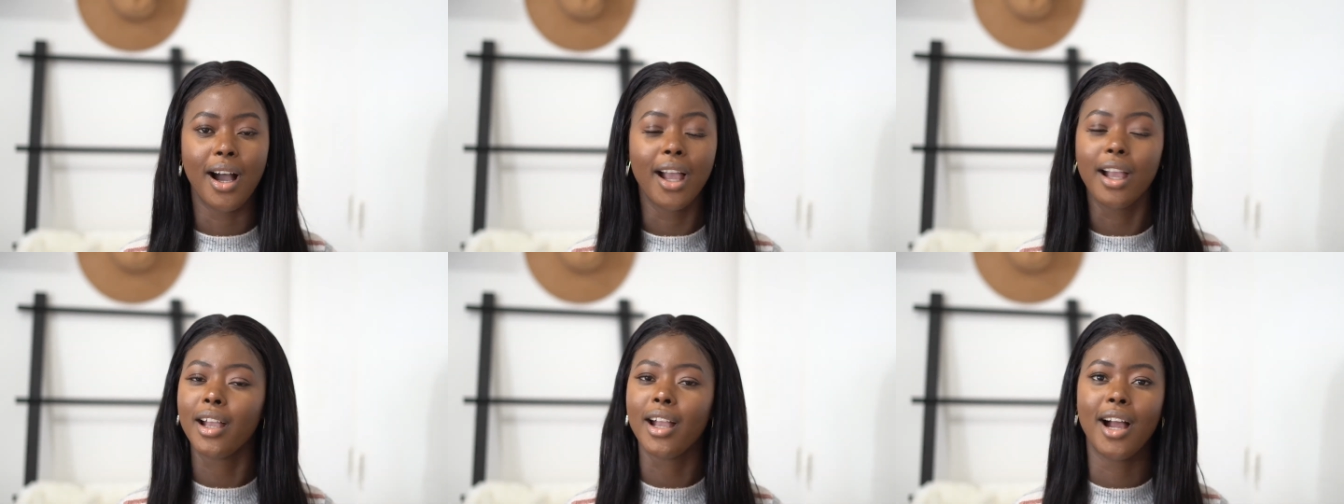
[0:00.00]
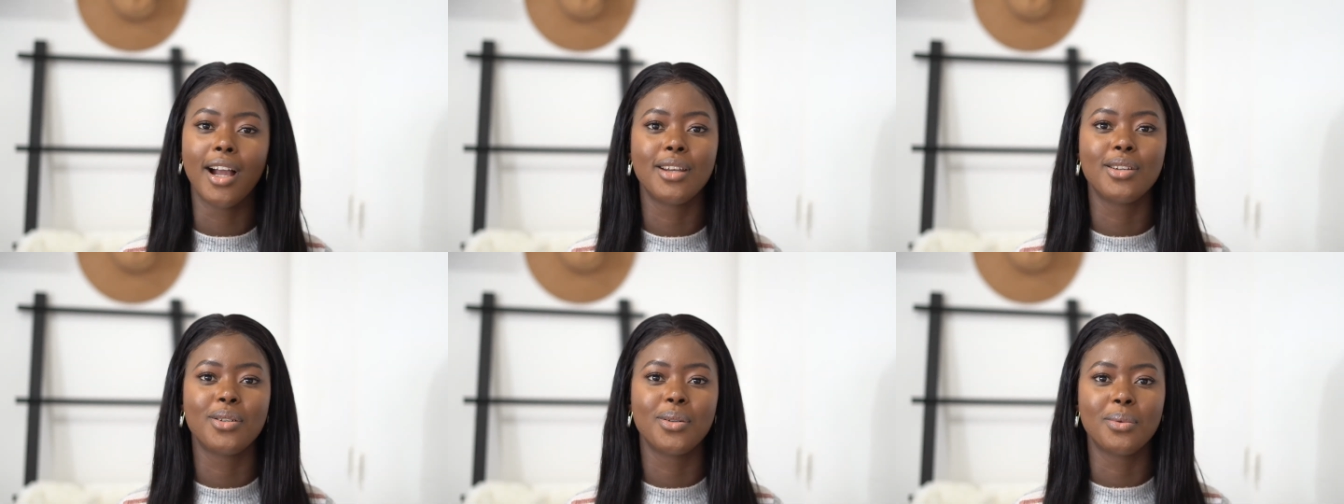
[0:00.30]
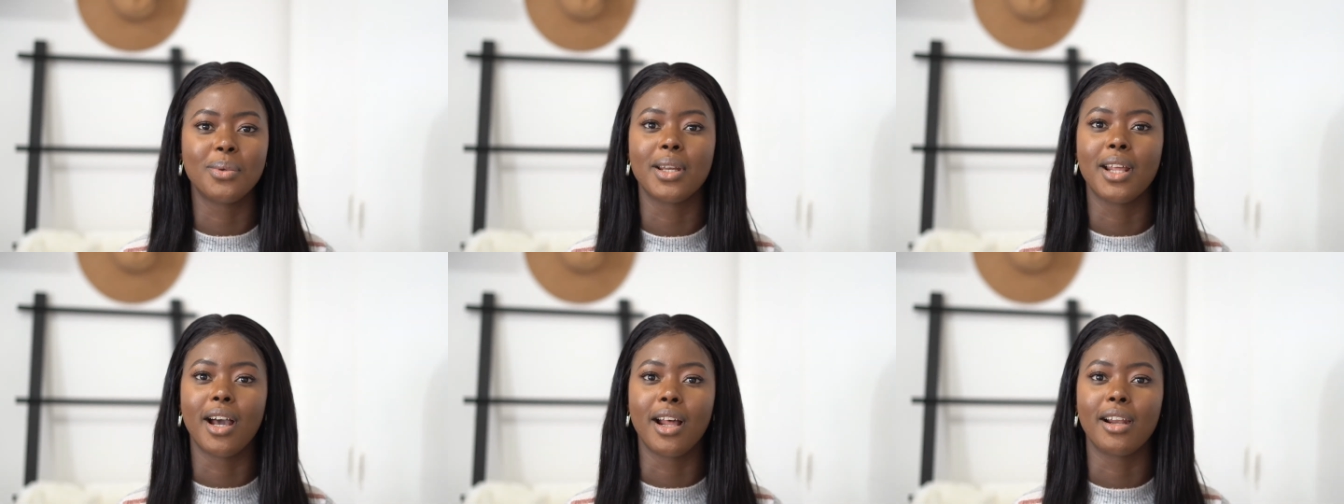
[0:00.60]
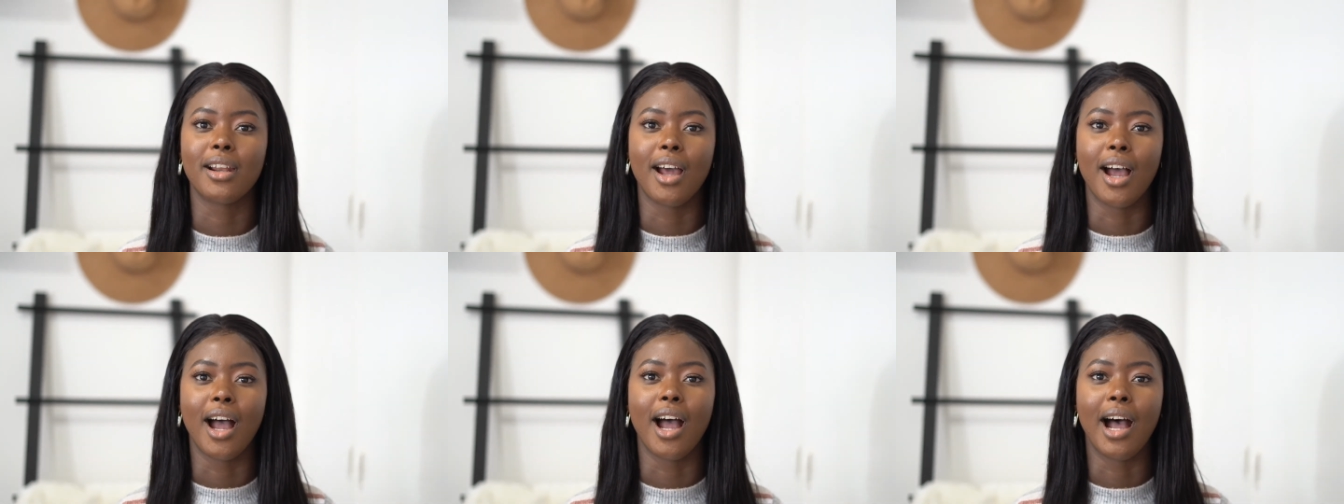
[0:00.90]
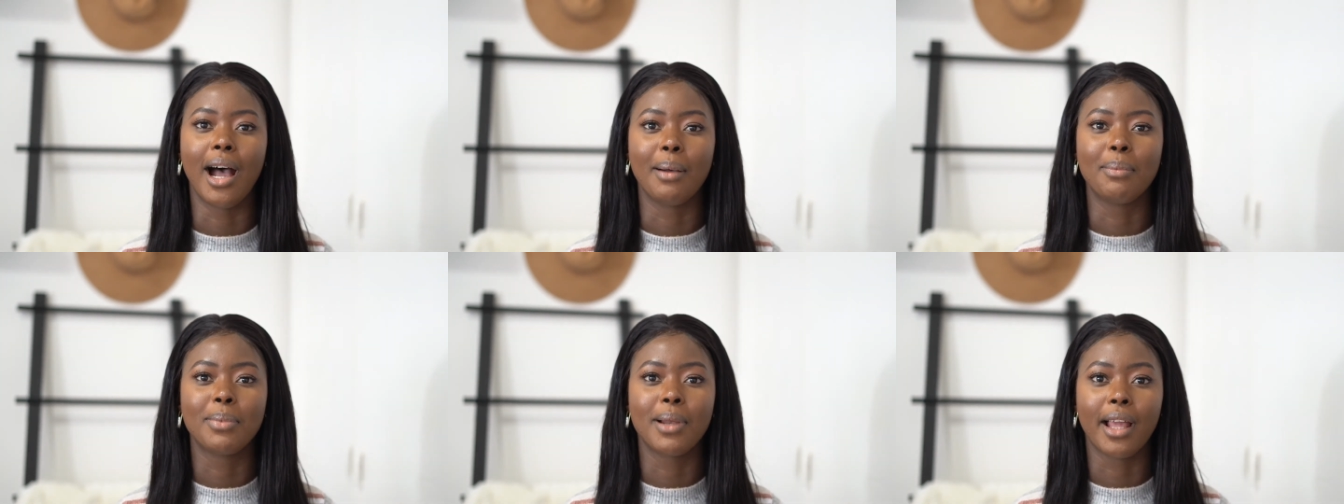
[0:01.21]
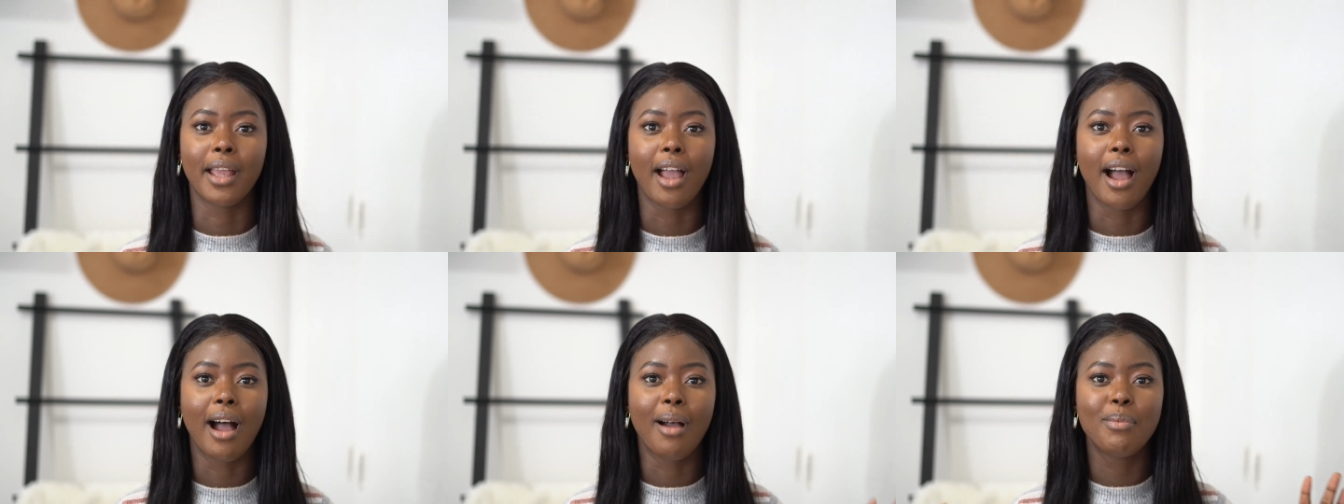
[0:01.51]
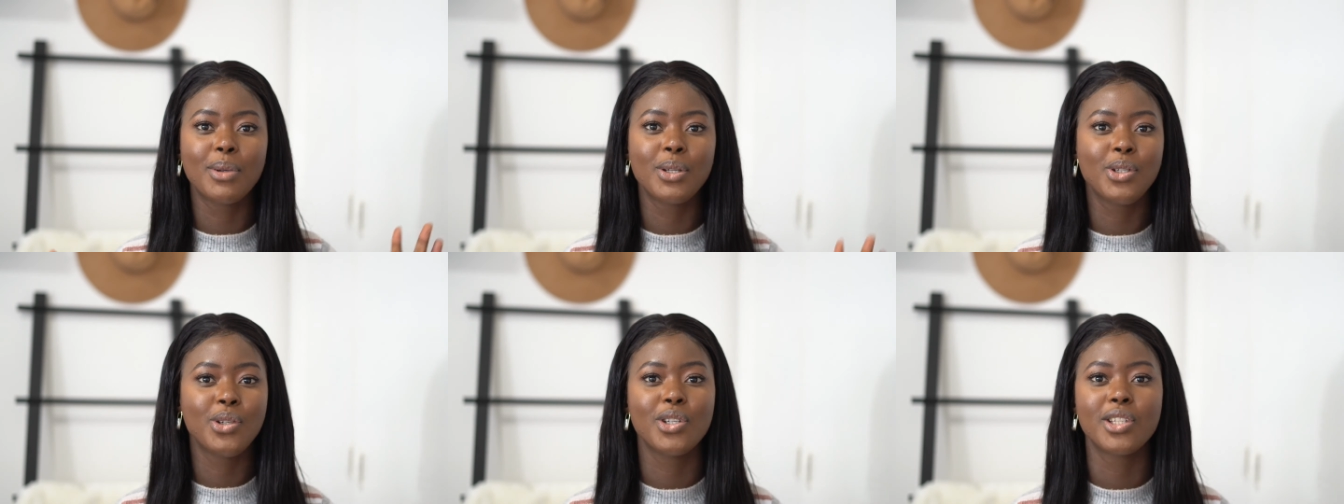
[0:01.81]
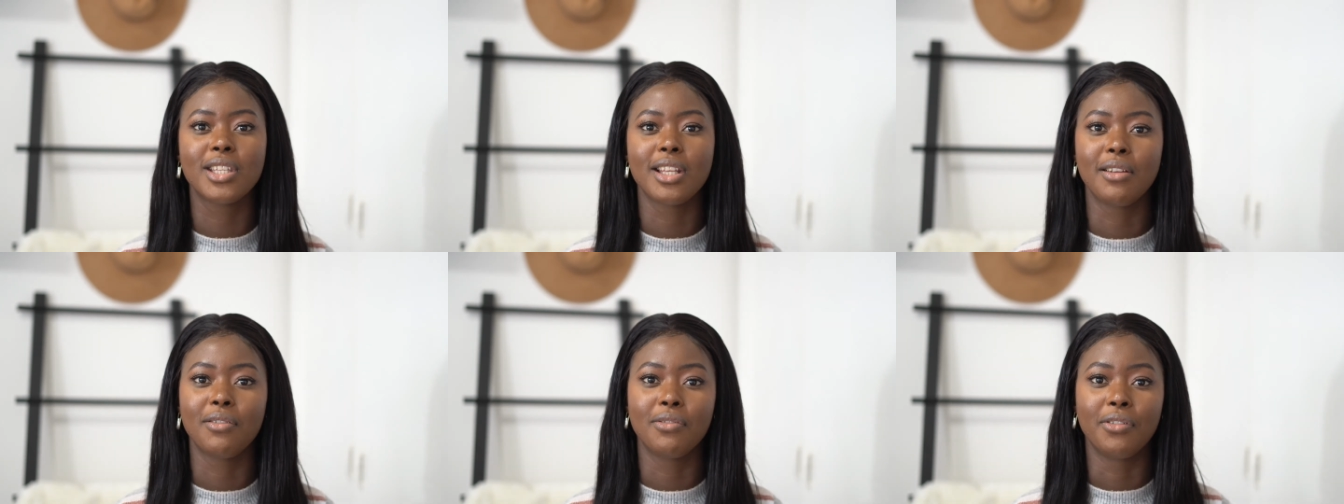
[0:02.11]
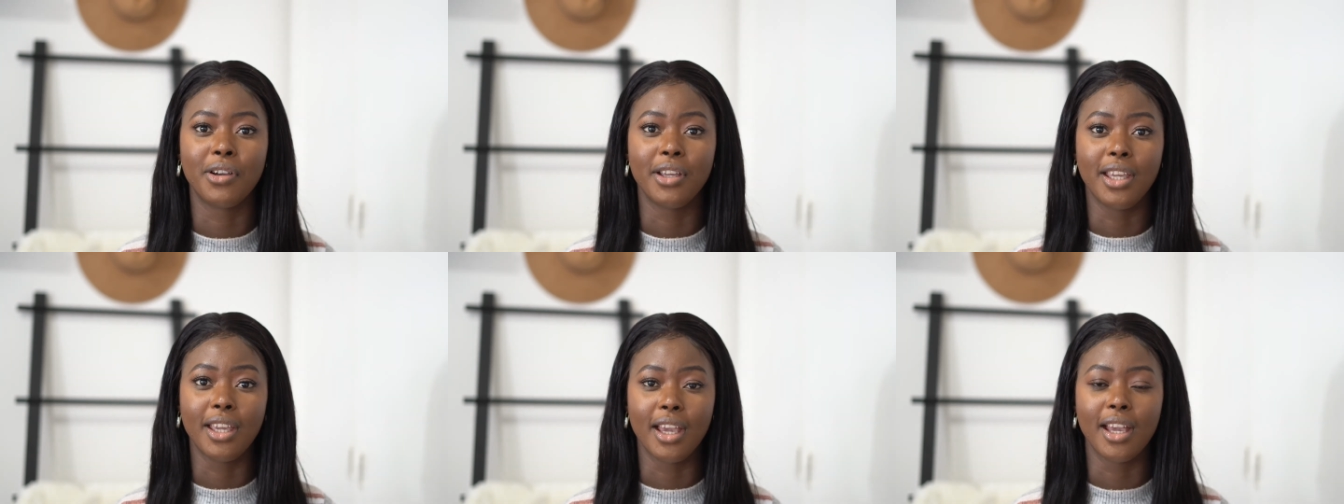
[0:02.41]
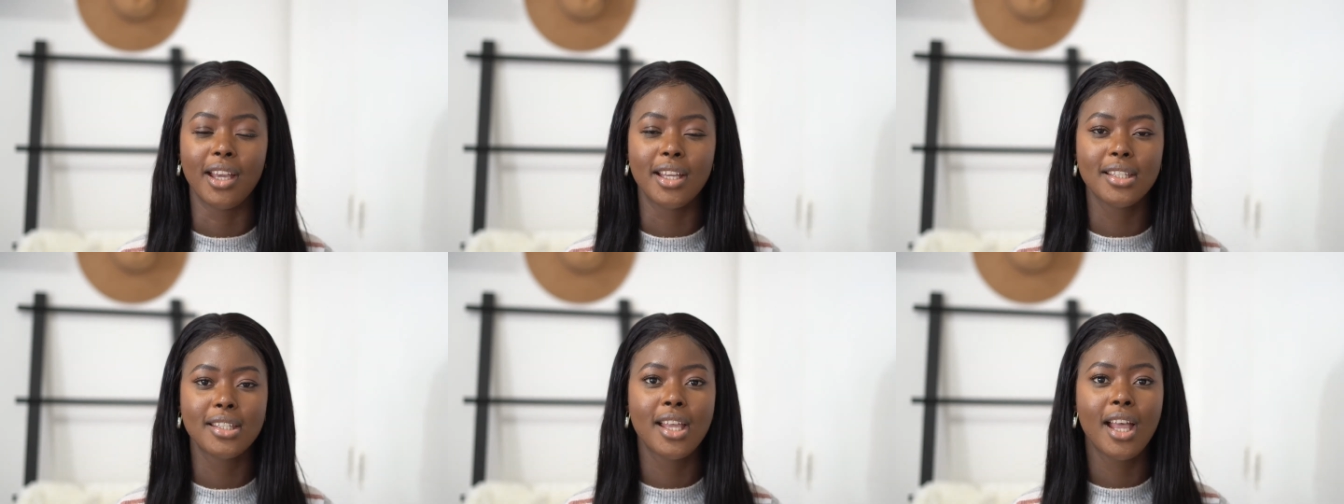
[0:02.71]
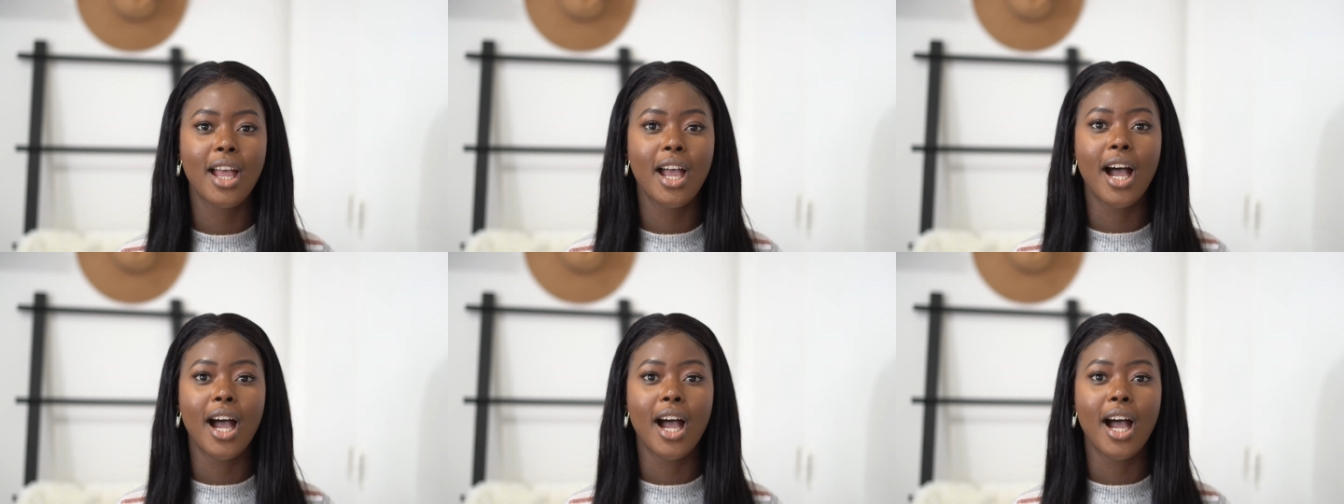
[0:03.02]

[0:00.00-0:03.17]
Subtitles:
I can't do without that app. Like, I've been using it for years.